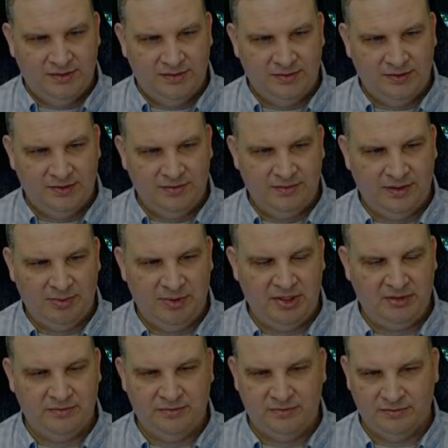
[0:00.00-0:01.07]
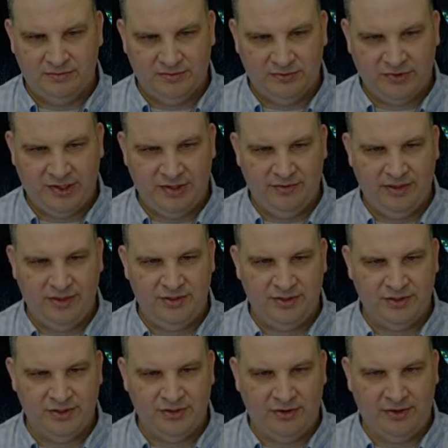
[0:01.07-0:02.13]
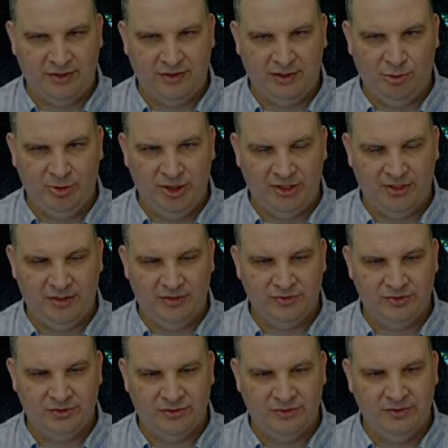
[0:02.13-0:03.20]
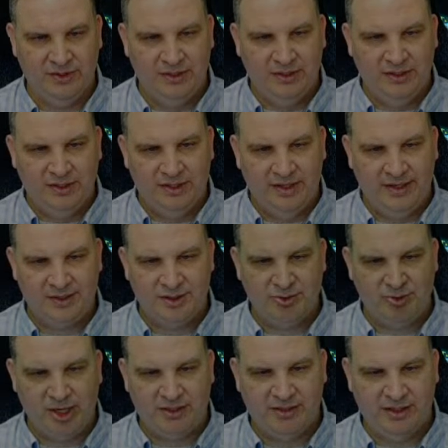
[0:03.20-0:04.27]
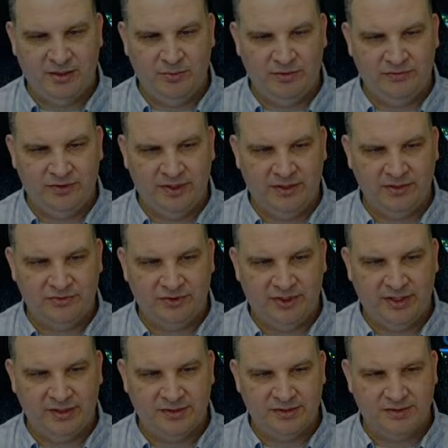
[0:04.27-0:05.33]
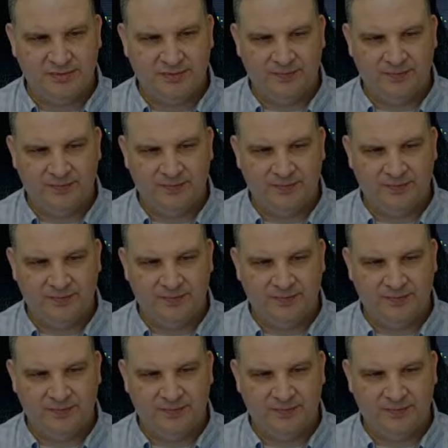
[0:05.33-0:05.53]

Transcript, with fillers: Well, I mean, Grand Arena just started a little bit ago, so can't expect that he would have done his fights.